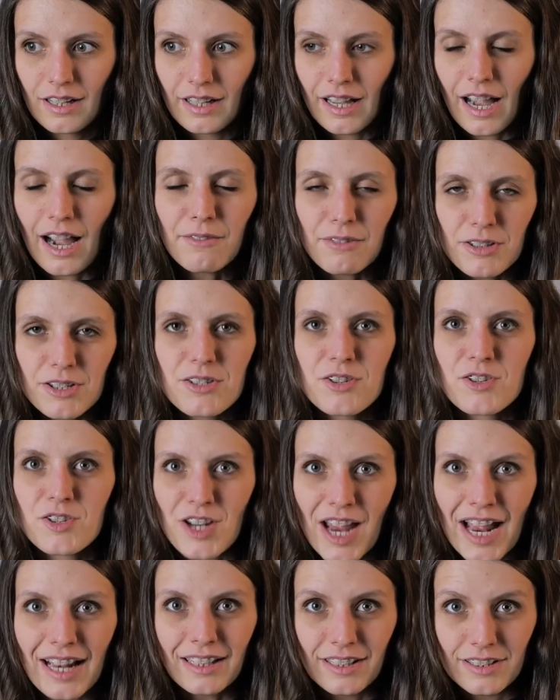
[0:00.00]
I was
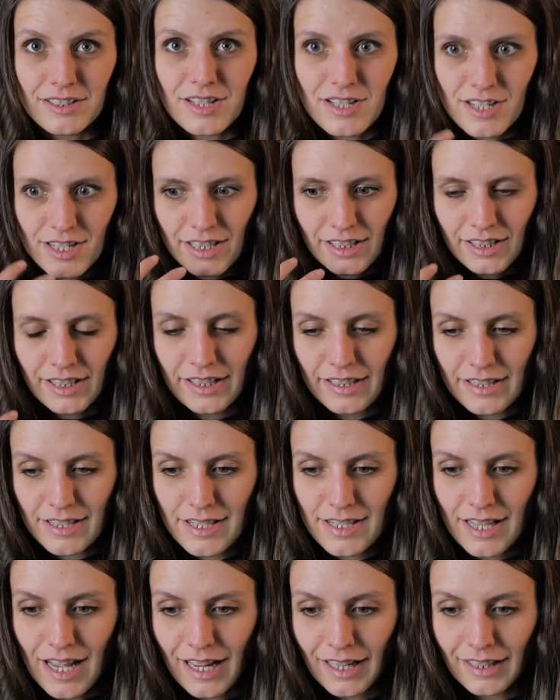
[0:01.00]
challenged in the
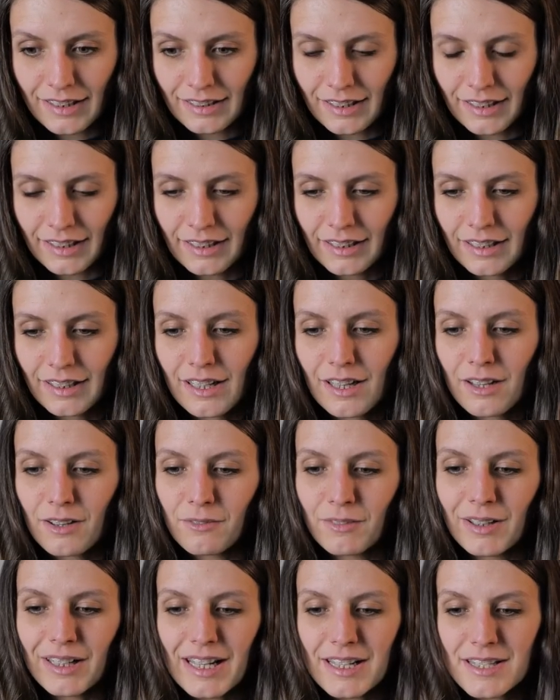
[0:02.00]
inside. Like
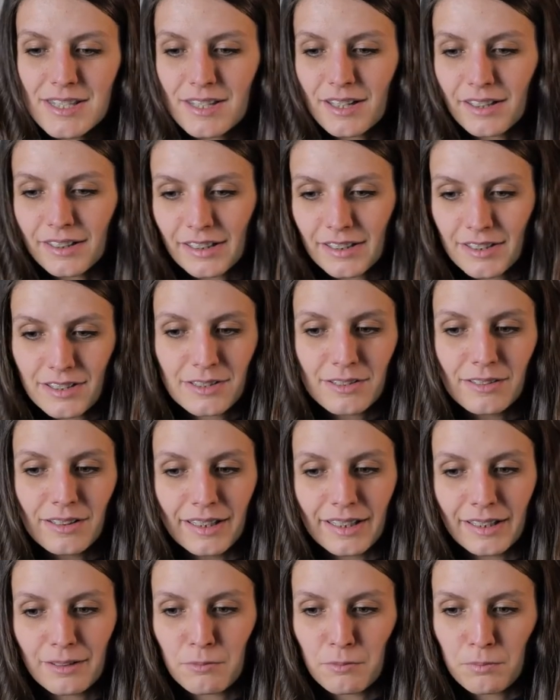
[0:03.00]
when I started to
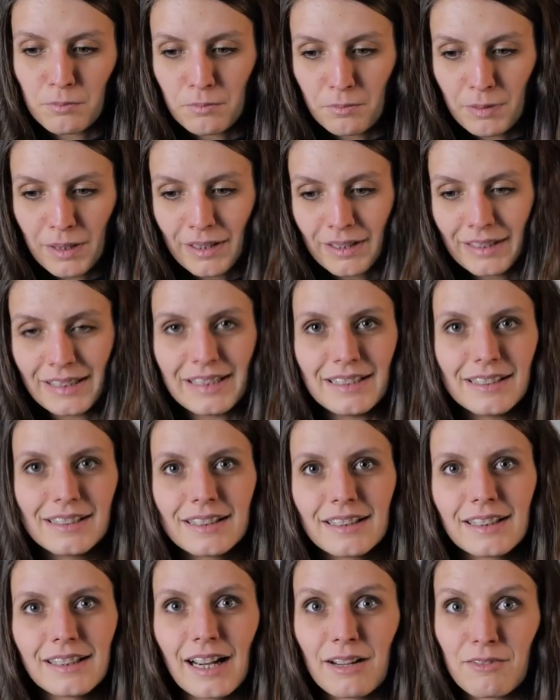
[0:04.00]
like be a
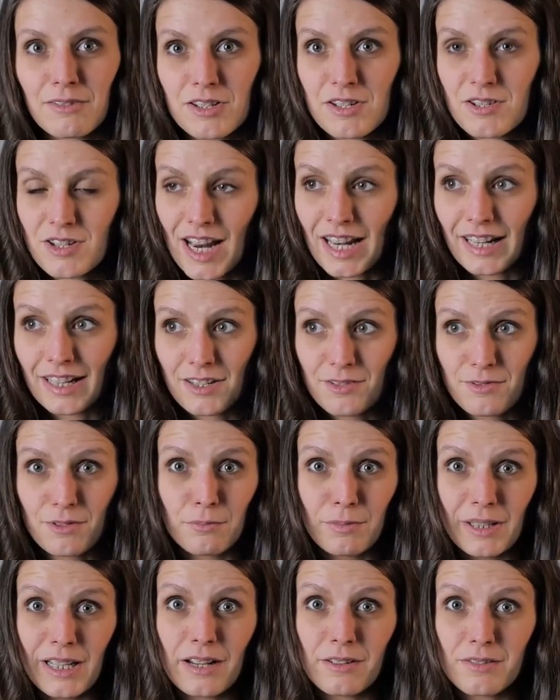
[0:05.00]
leader, I was challenged
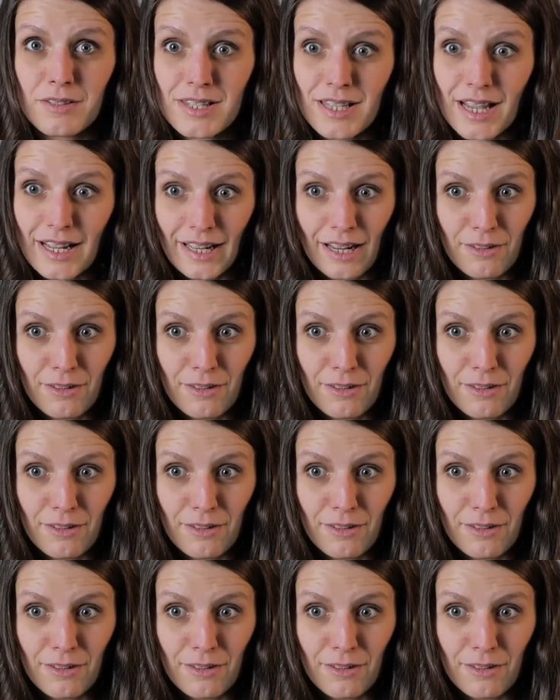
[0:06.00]
from the outside.